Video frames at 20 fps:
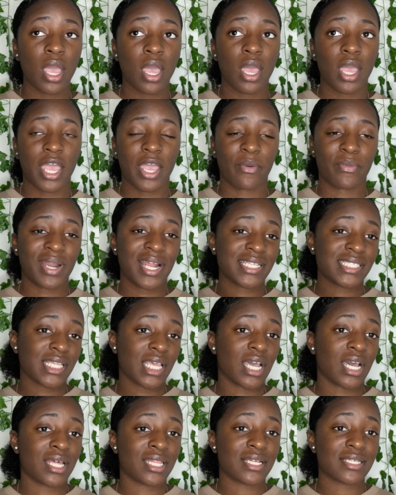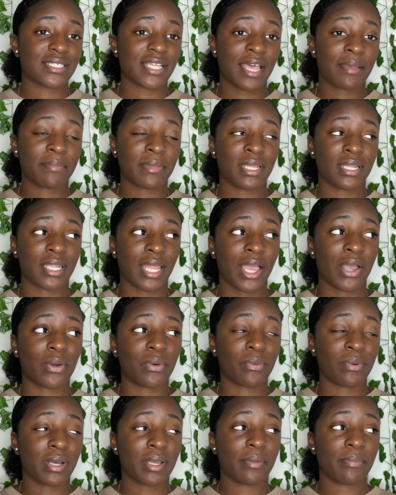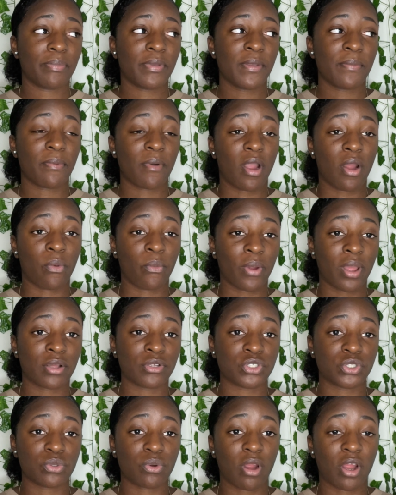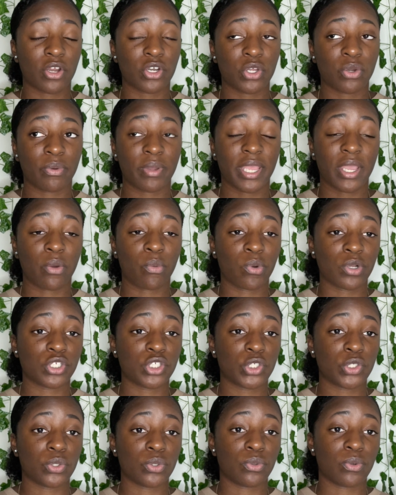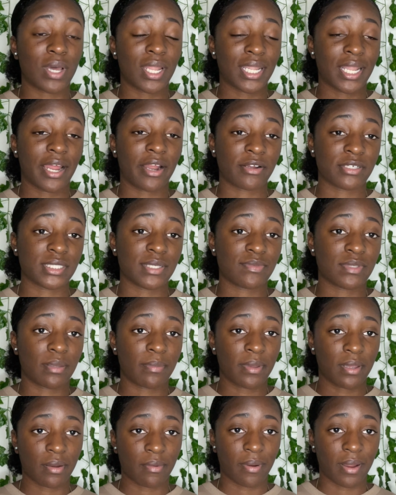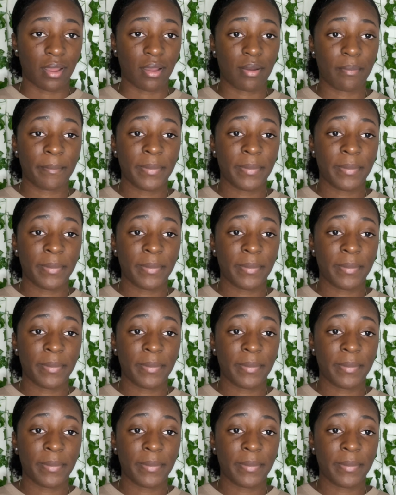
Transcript: And when I say others, I mean like what people around you are doing and what you allow yourself to be around.